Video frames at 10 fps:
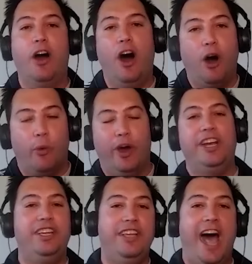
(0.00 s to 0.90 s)
Oh, what
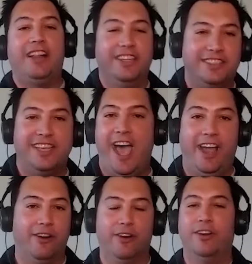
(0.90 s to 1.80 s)
did Yellen
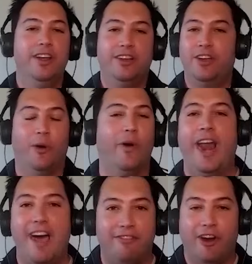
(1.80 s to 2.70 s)
say? Or,
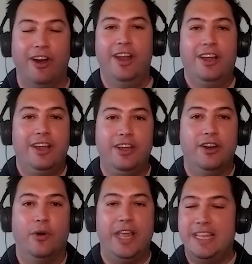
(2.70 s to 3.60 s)
whatever.
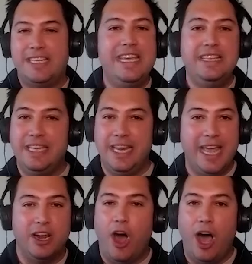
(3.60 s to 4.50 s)
It's easy to
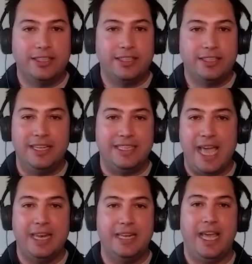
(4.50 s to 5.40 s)
get lost in the
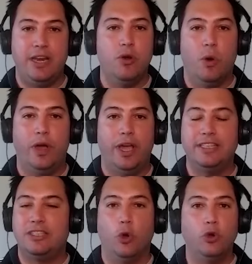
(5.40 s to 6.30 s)
day-to-day
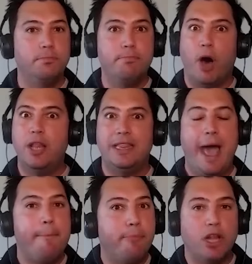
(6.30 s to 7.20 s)
noise.
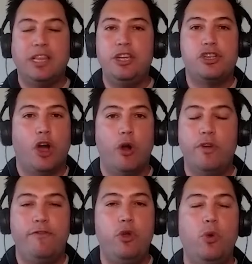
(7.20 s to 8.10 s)
That monthly chart
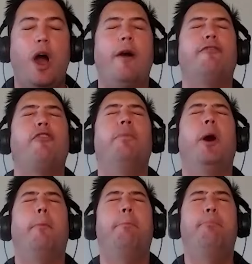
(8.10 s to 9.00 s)
review, from
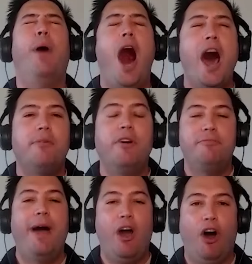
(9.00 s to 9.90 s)
the bottom of
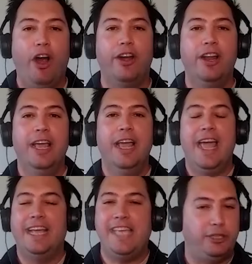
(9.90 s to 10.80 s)
my heart,
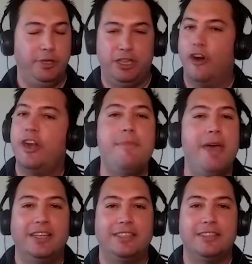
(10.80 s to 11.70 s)
it takes me 30
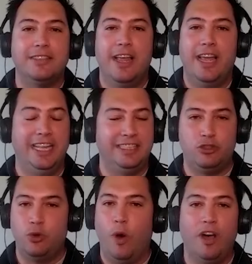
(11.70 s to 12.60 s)
minutes. It's
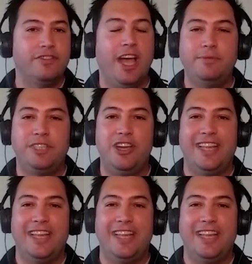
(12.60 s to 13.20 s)
12 times a year.